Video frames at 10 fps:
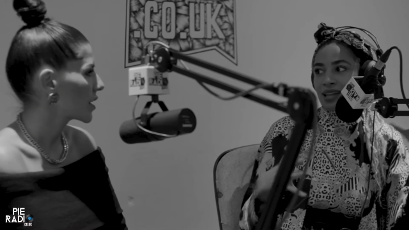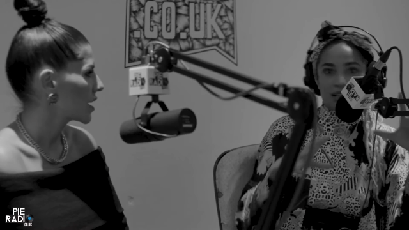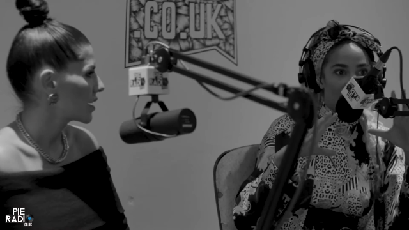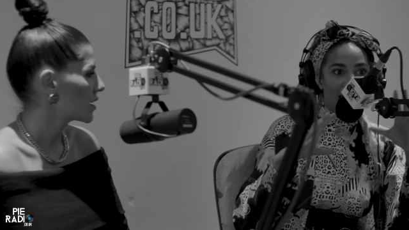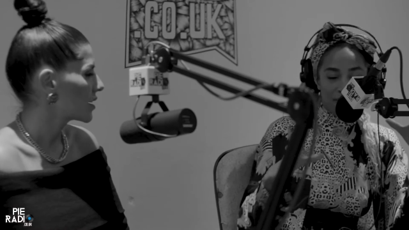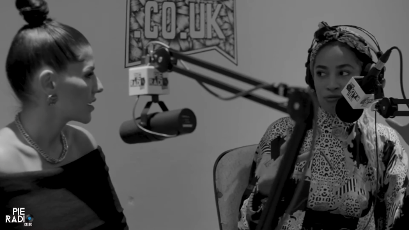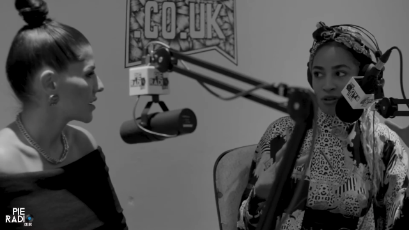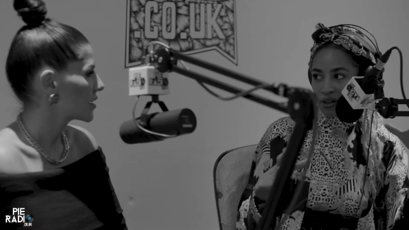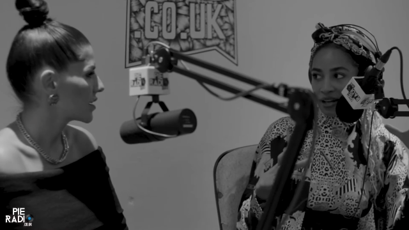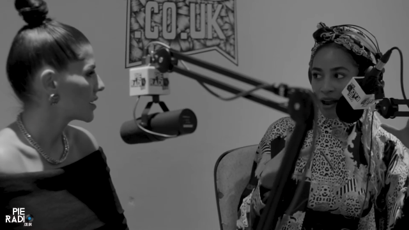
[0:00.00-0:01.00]
Speaker 1: That's
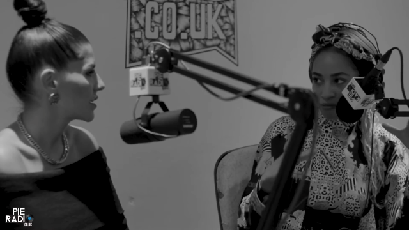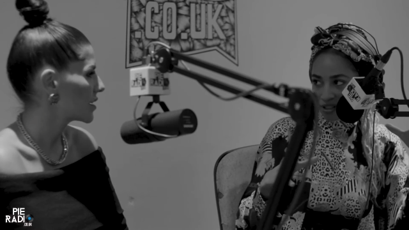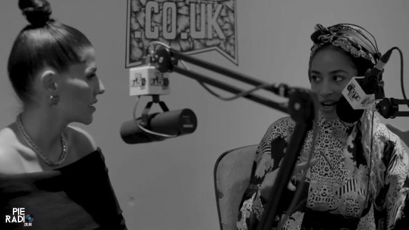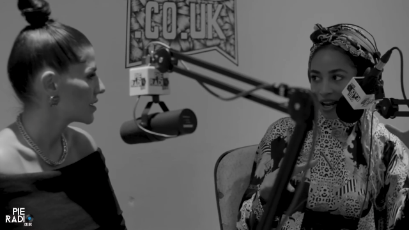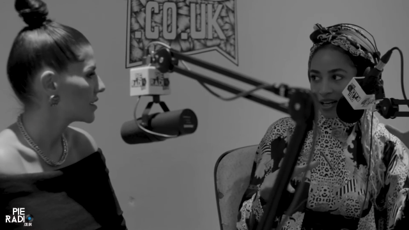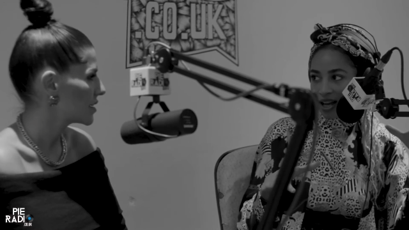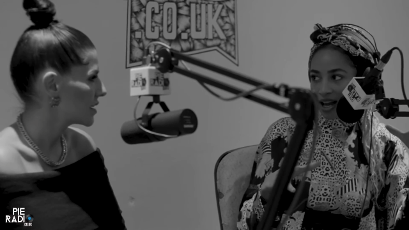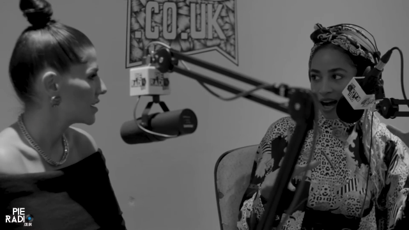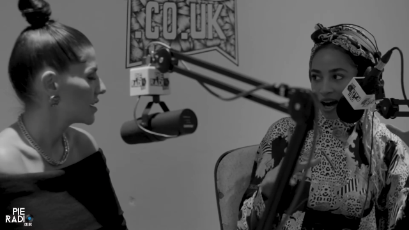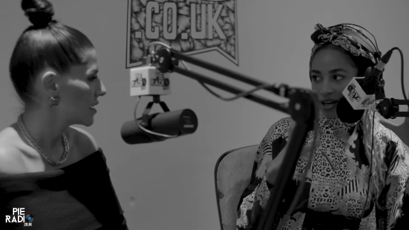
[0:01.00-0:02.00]
everything, every day
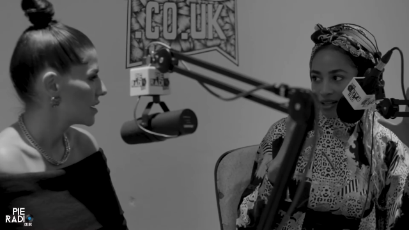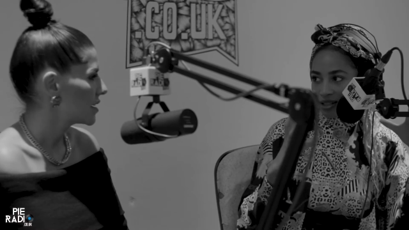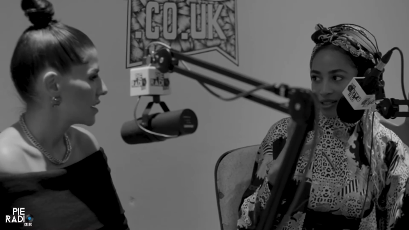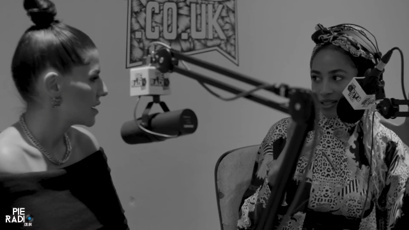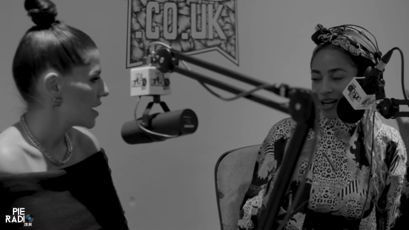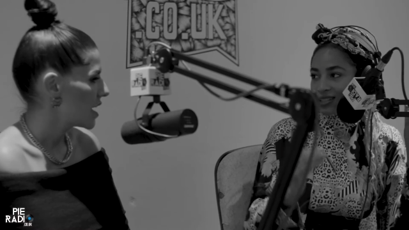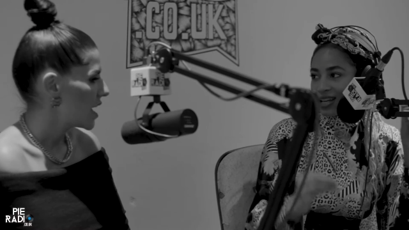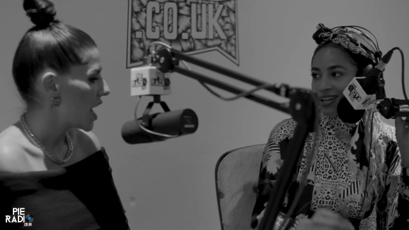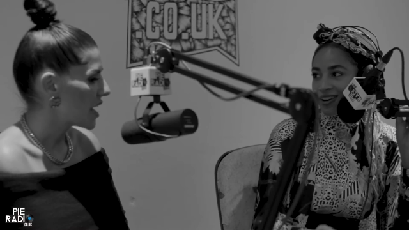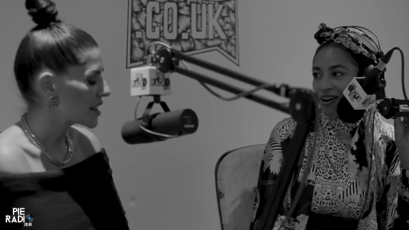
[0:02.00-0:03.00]
and yeah, it's
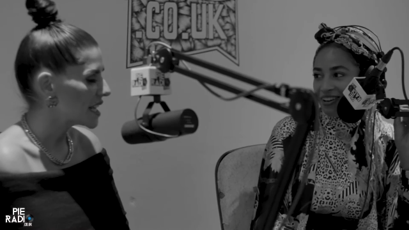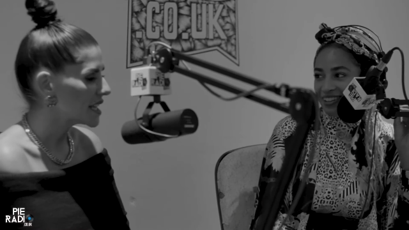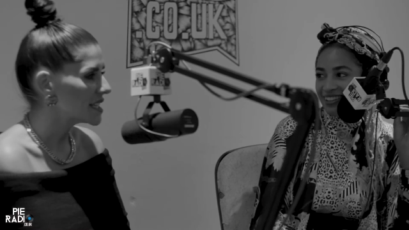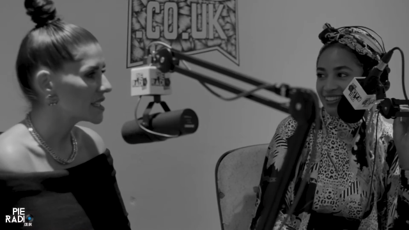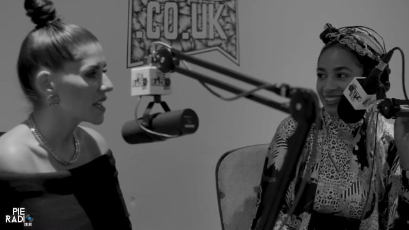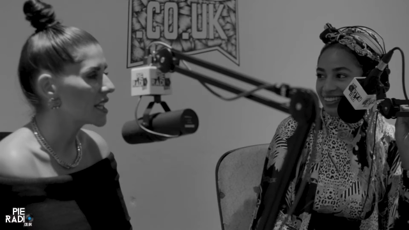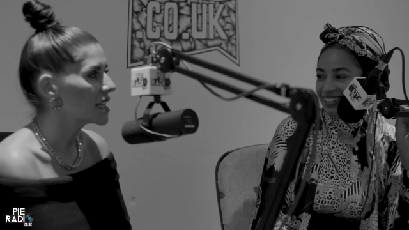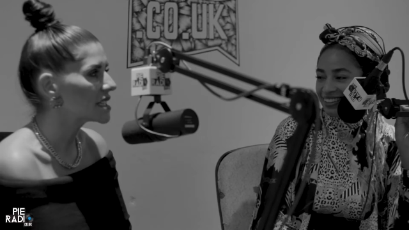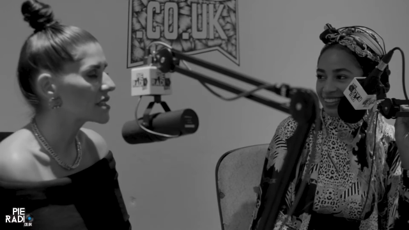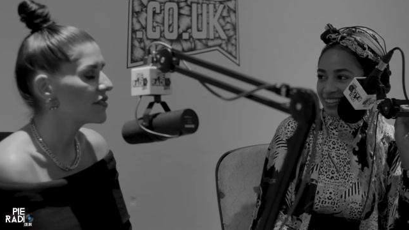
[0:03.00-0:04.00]
taken. I think there's
Speaker 2: I
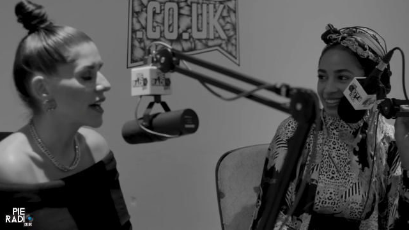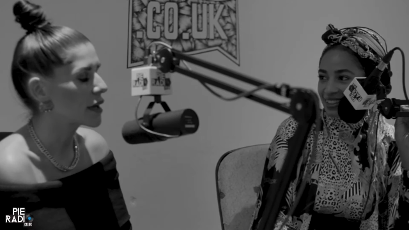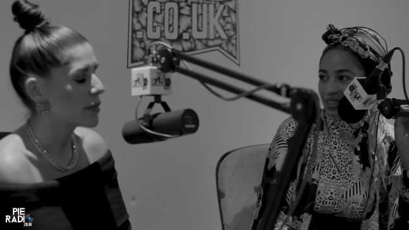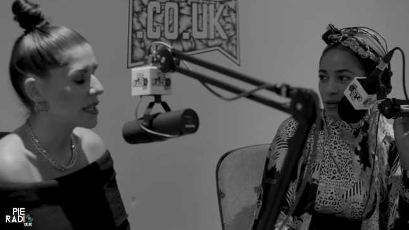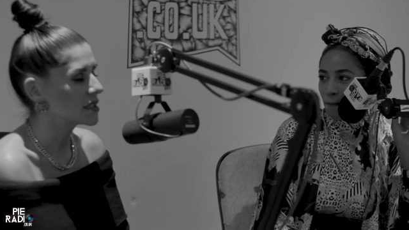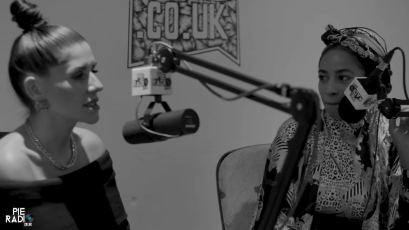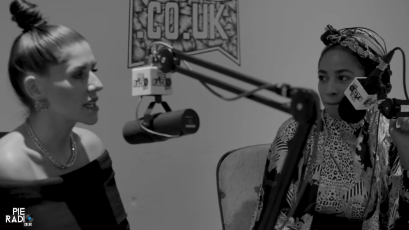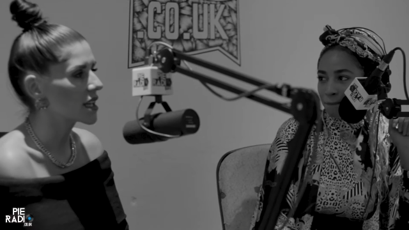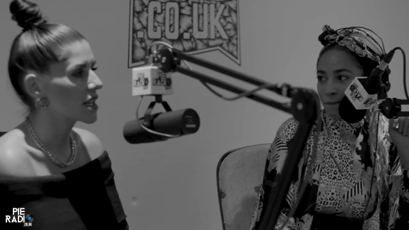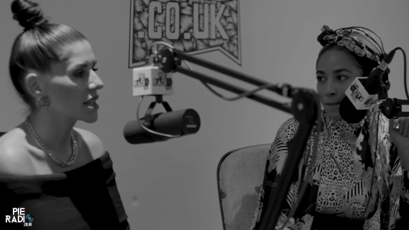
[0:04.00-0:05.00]
think there's a fine balance. I
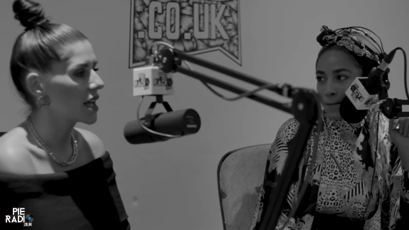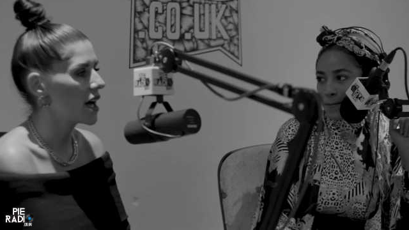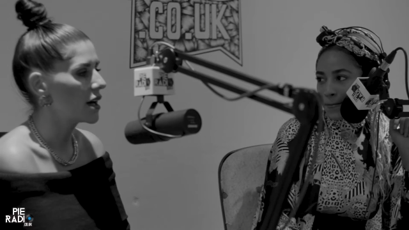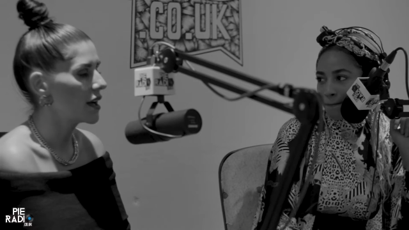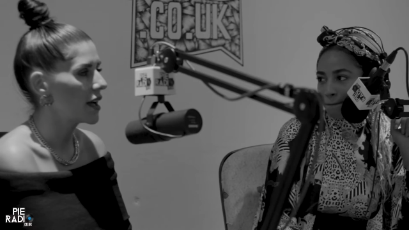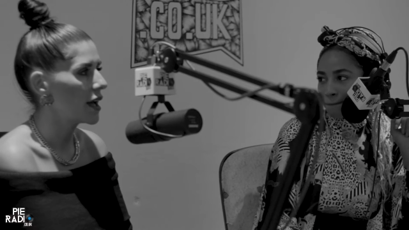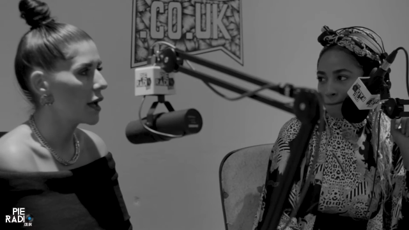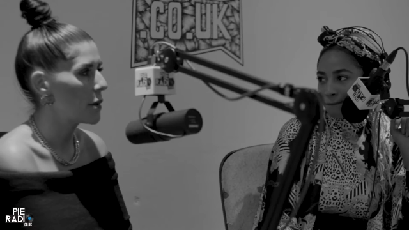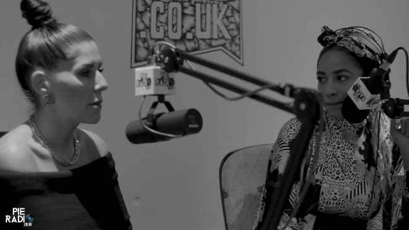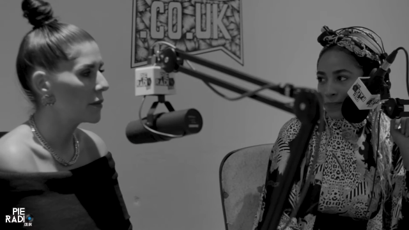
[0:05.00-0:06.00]
think that
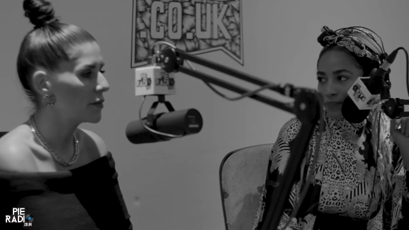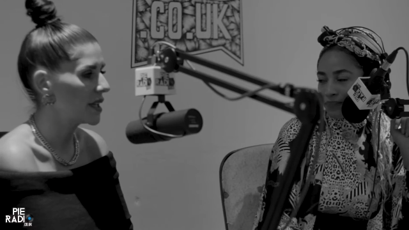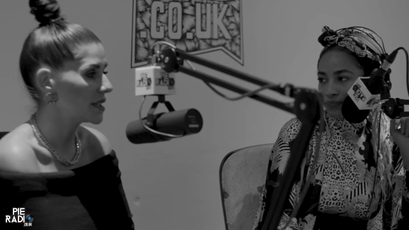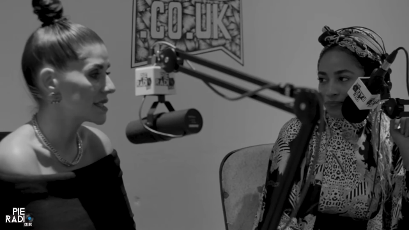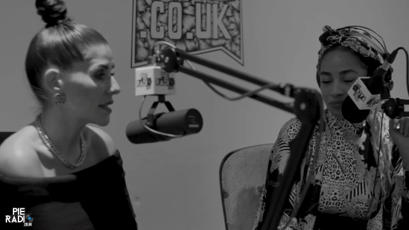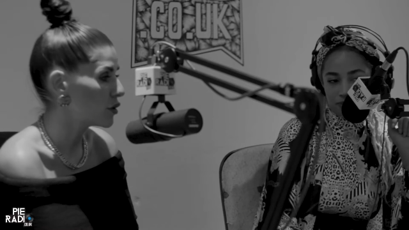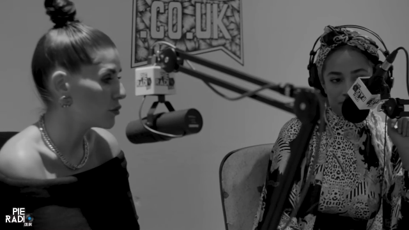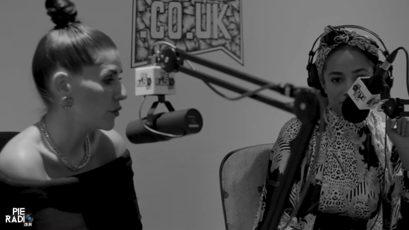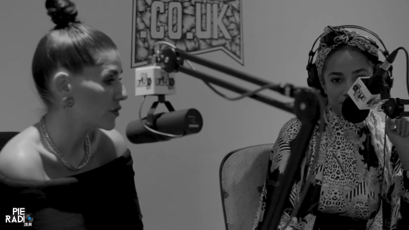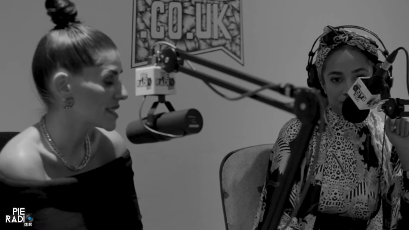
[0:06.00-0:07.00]
um, being a single
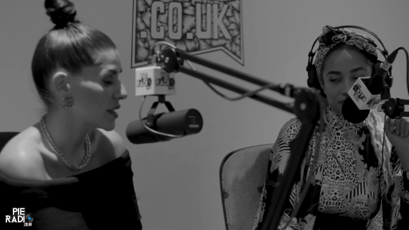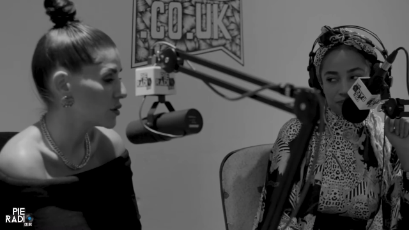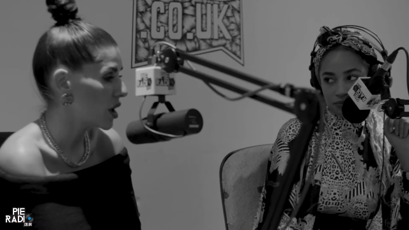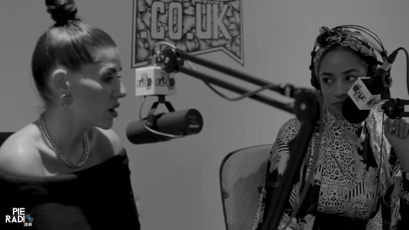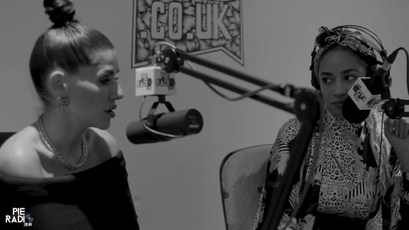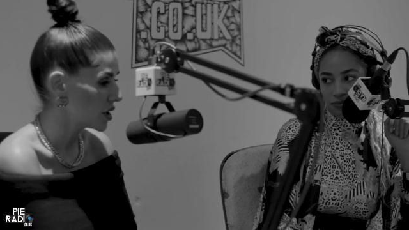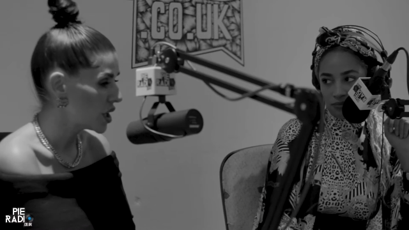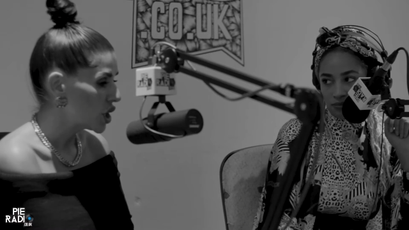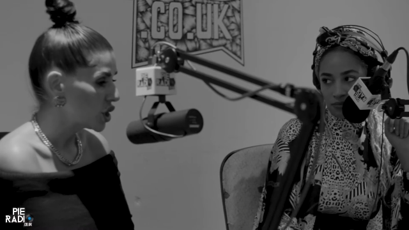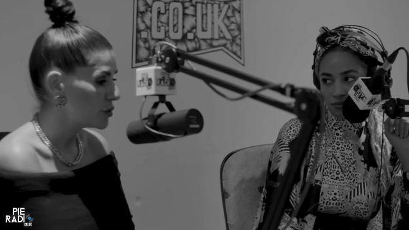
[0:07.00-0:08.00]
mum for so long,
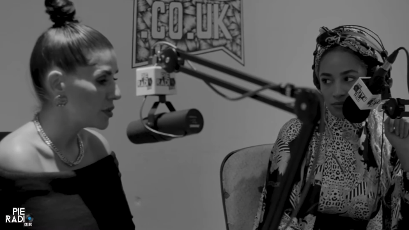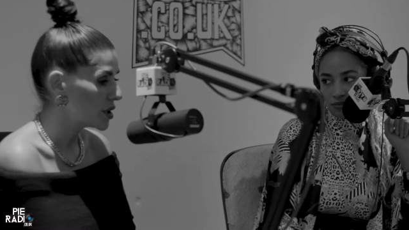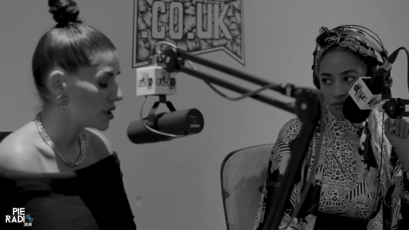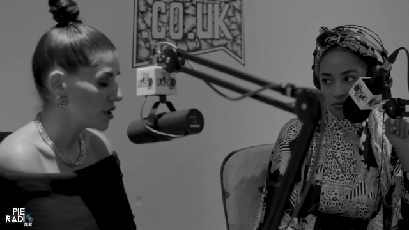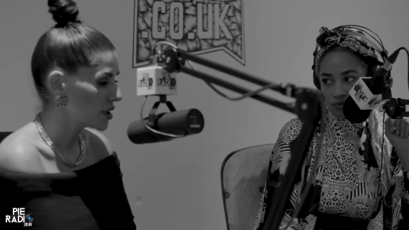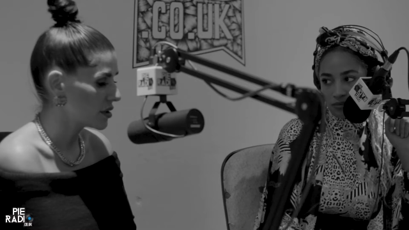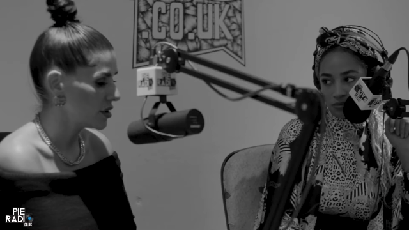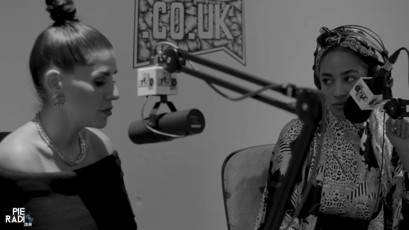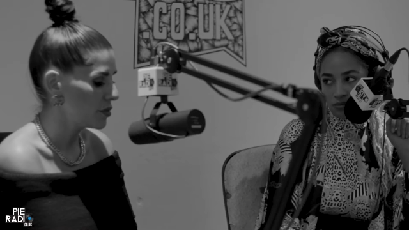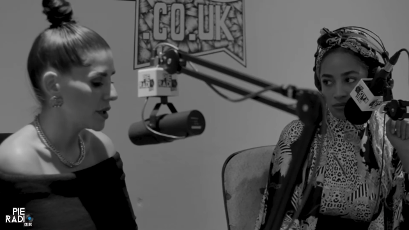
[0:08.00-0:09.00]
you be, you you